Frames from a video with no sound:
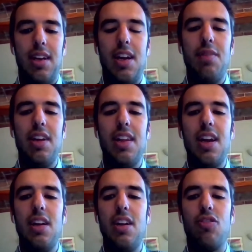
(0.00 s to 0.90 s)
every
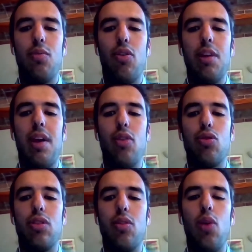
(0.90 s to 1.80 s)
day is more
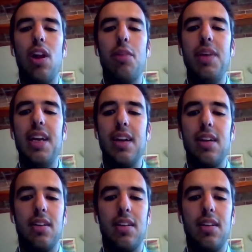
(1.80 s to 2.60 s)
about well-being.